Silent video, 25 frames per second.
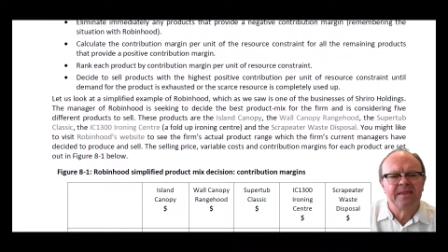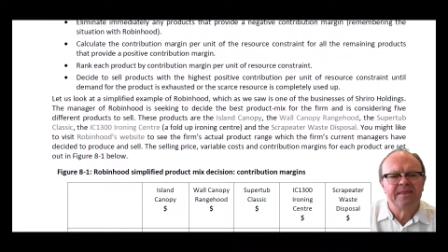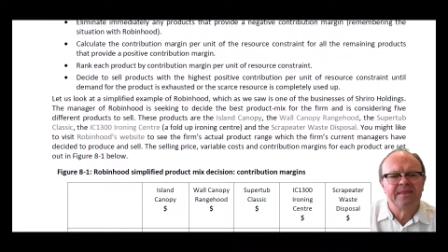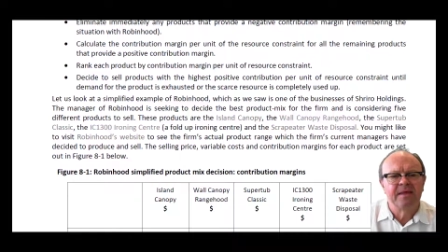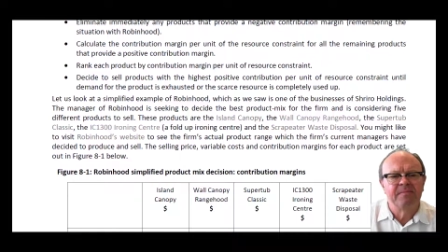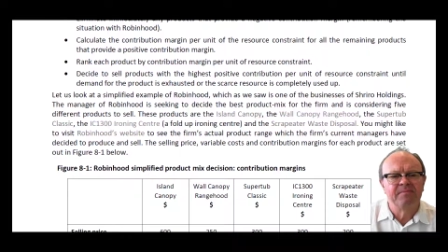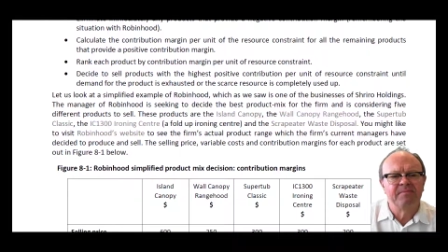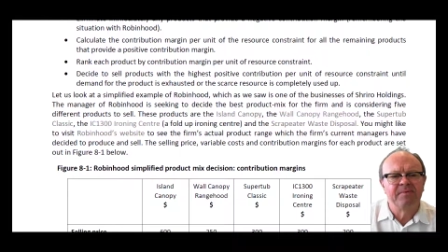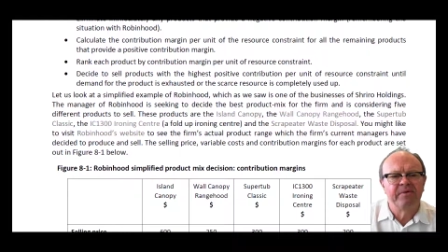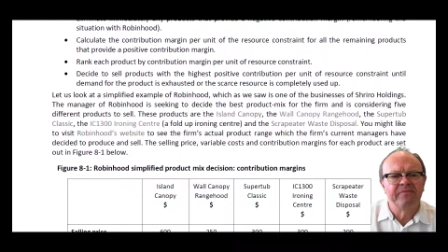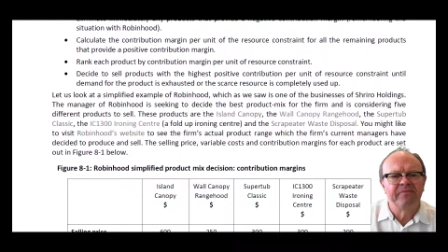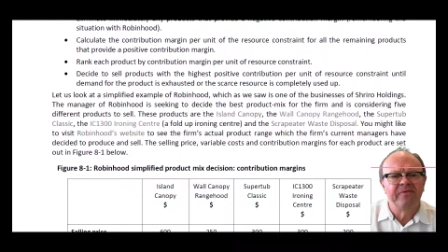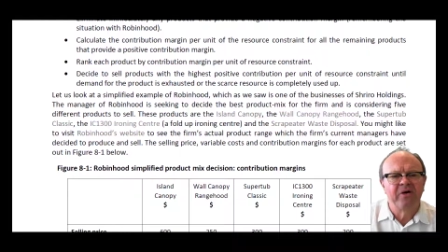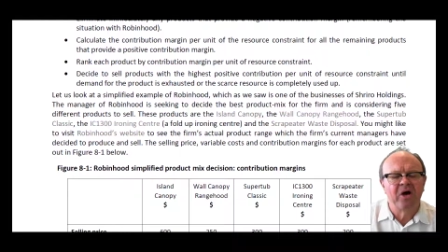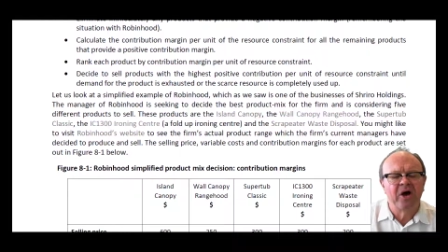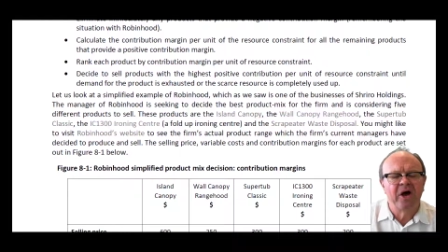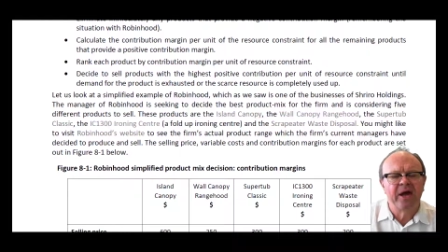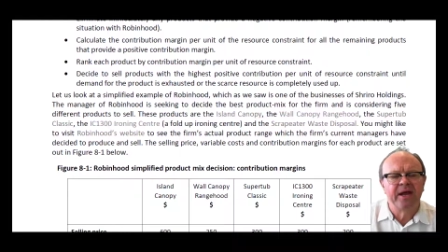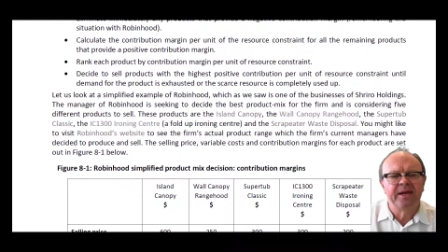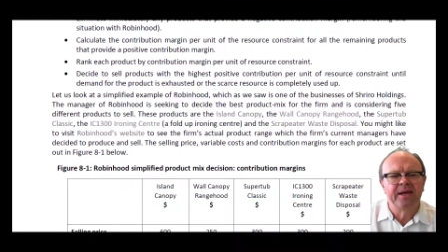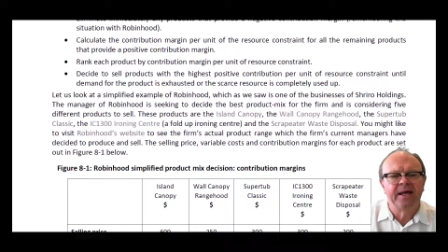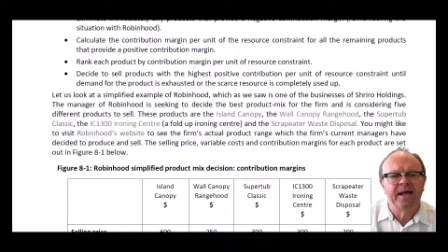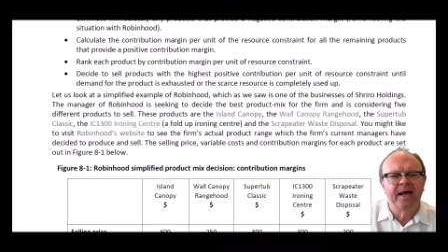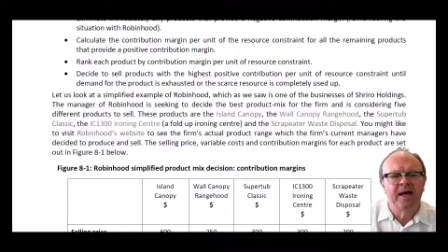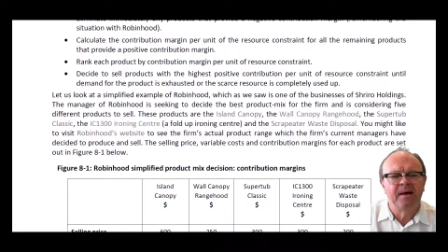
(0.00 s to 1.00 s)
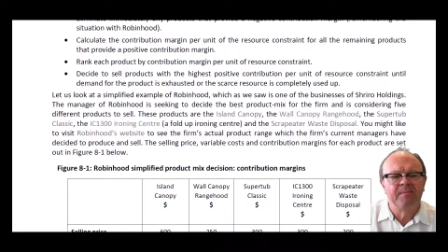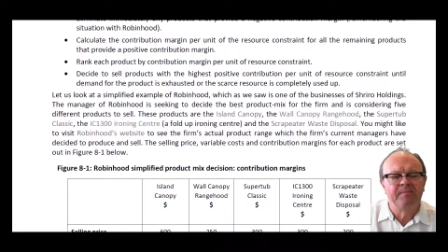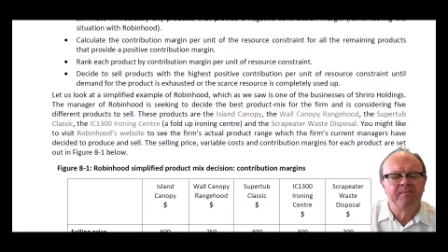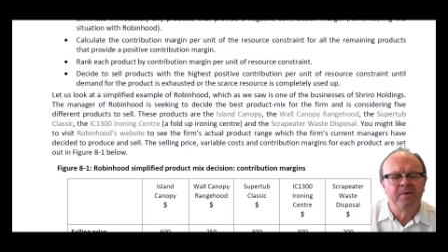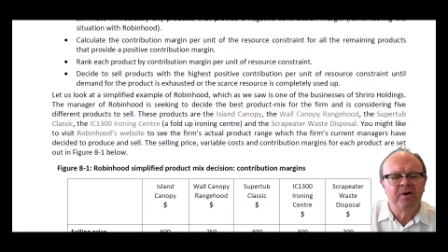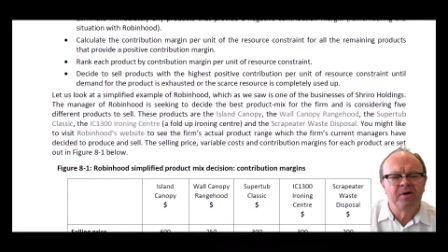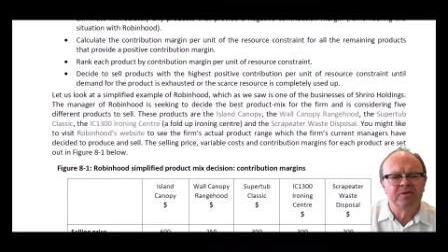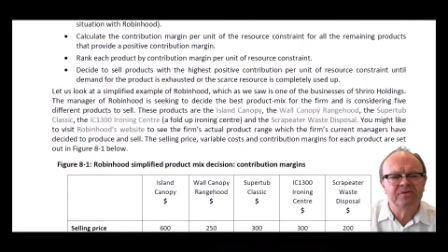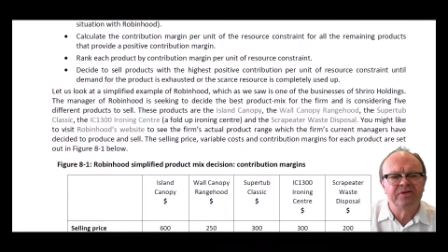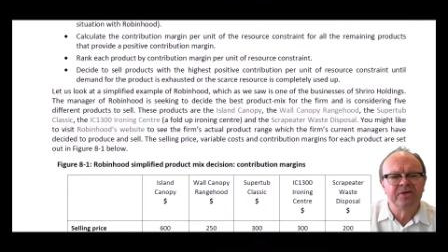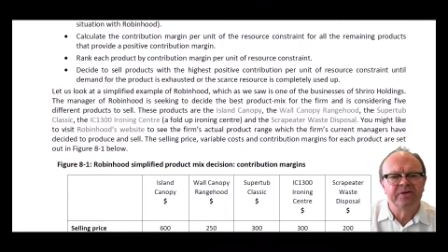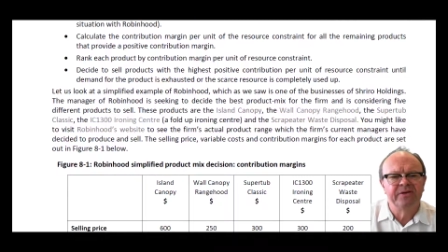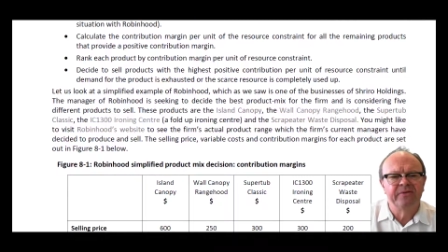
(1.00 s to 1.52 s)
that provide a
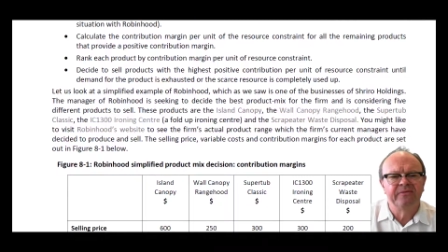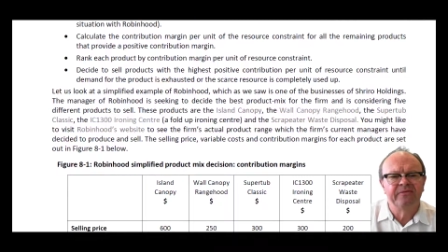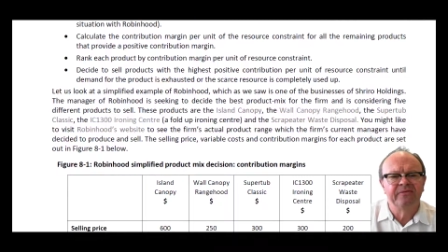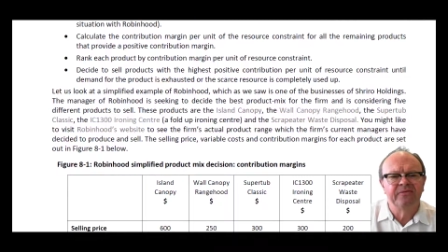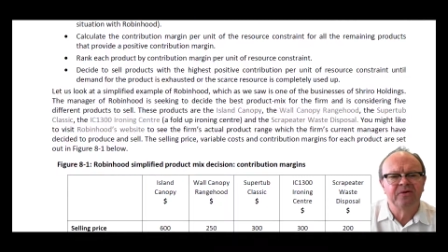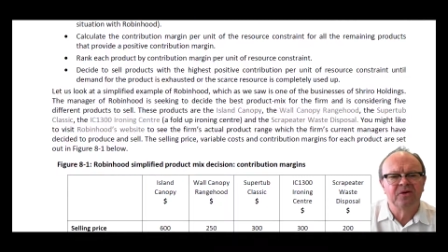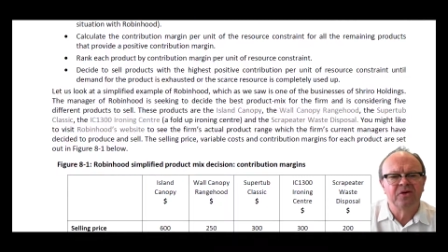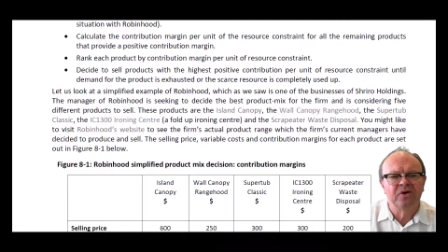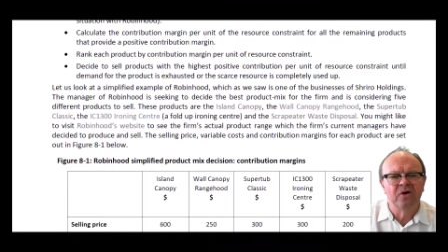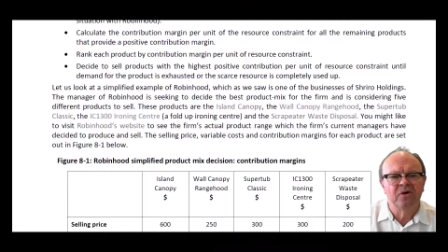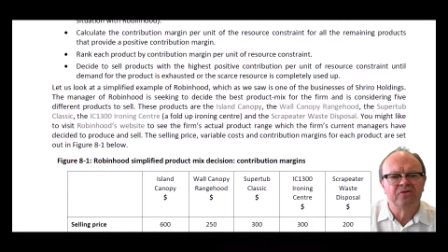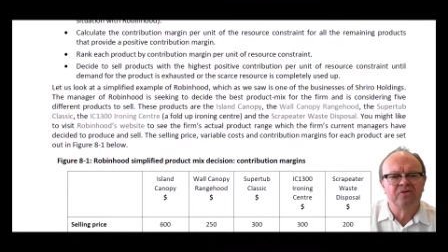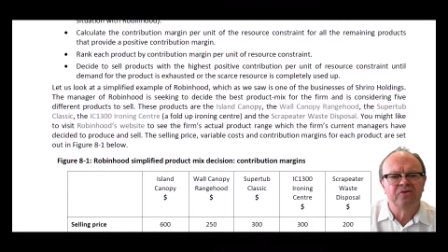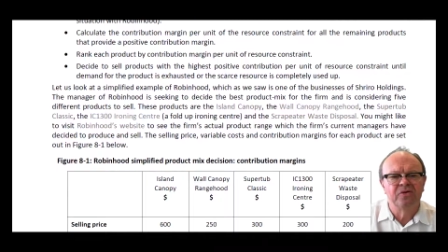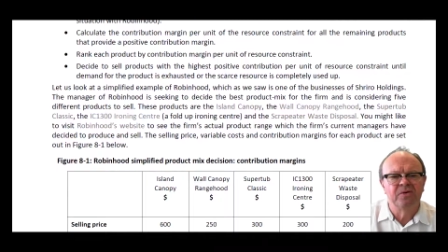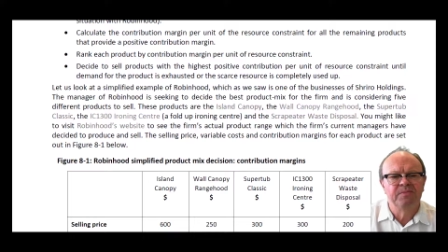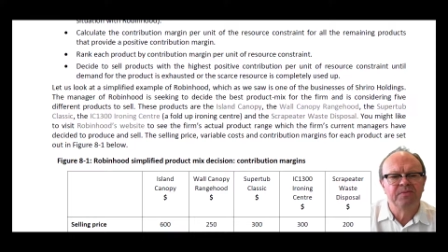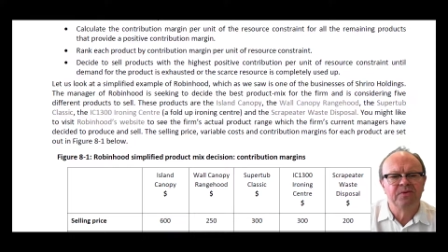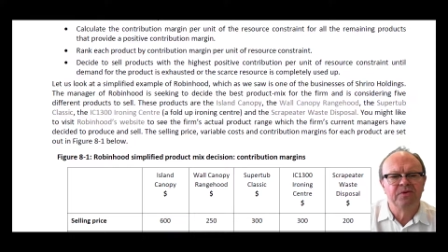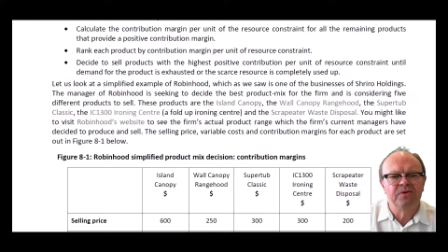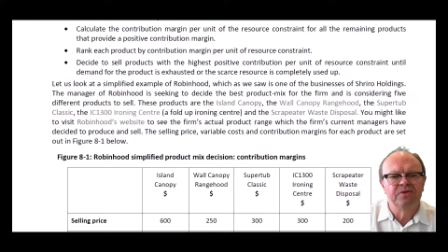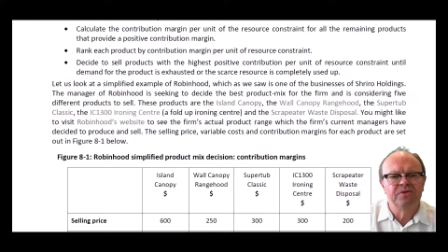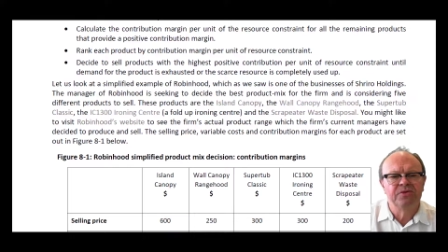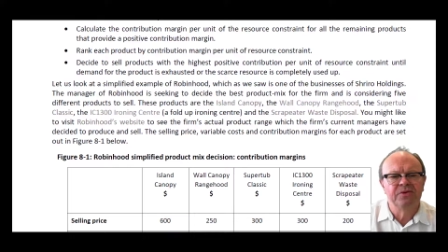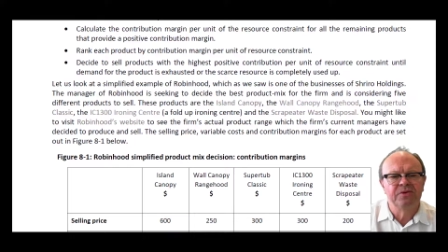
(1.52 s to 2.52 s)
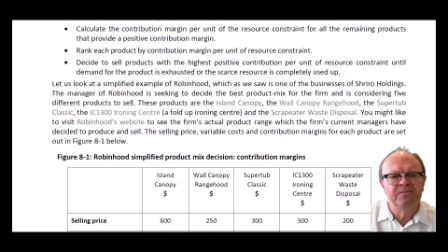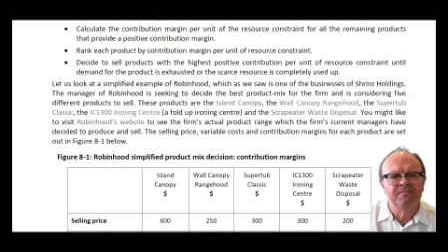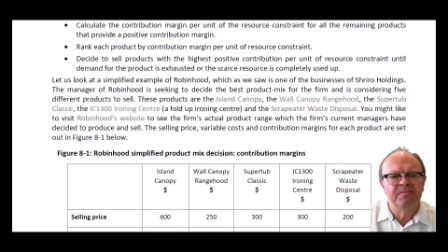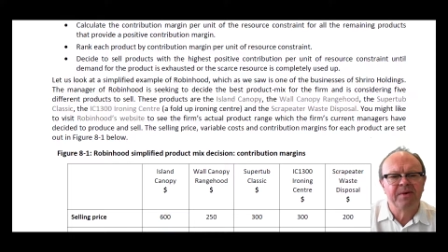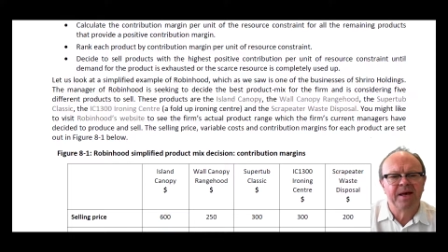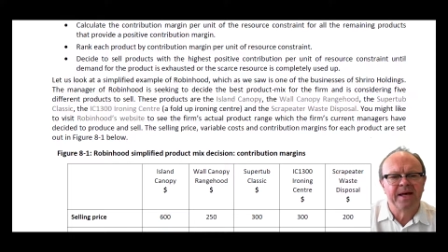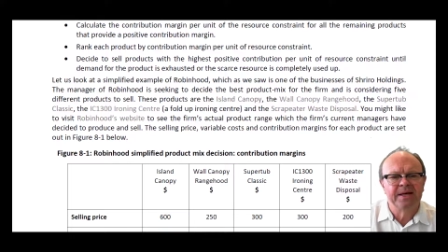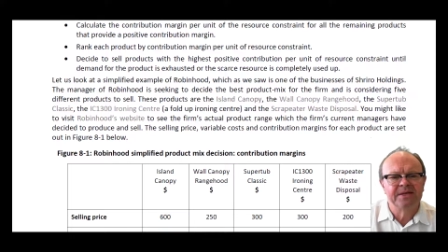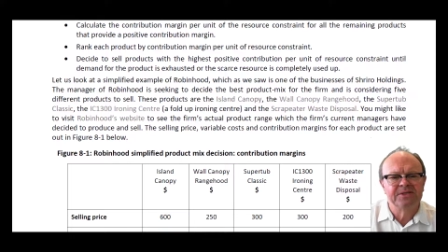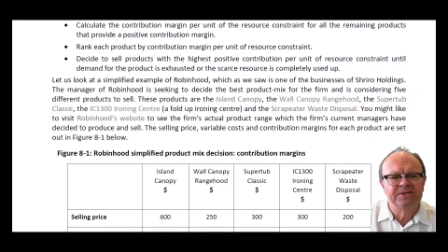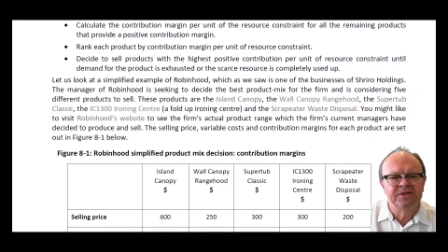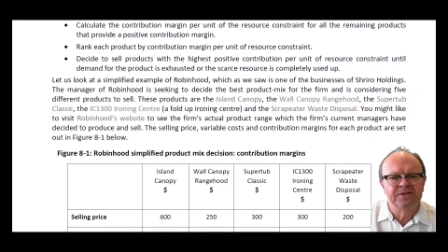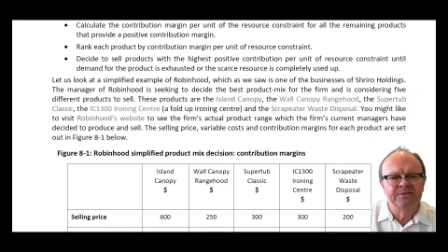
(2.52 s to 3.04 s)
positive contribution
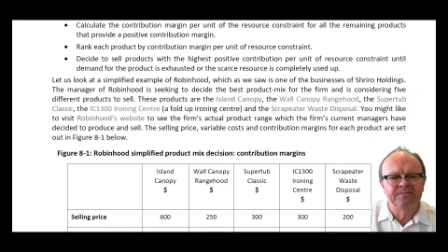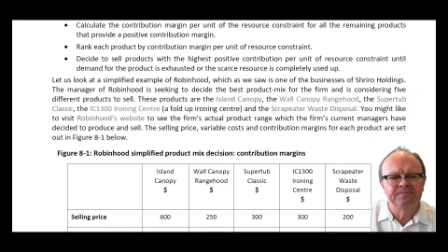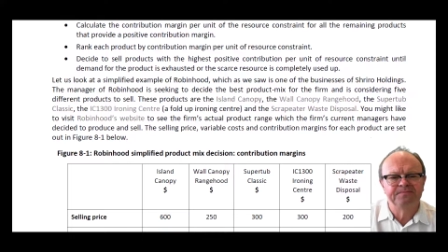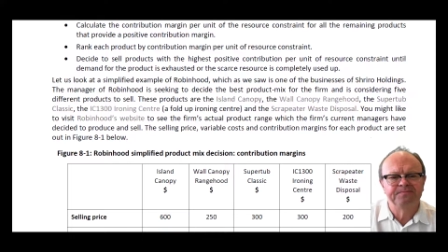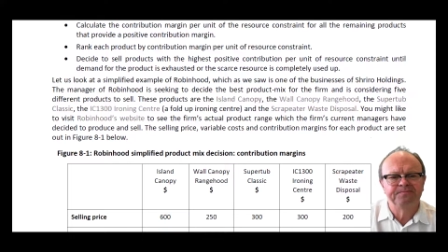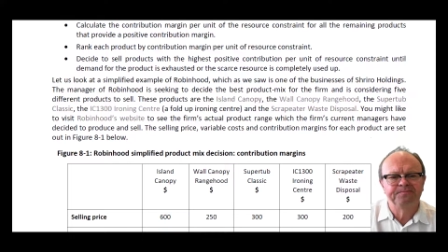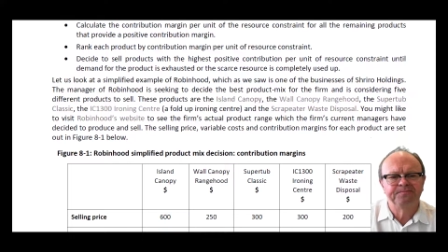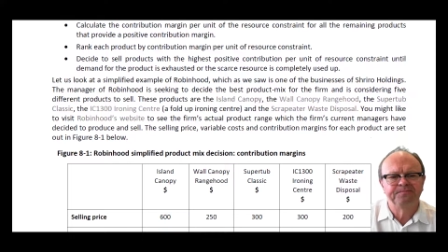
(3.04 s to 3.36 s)
margin.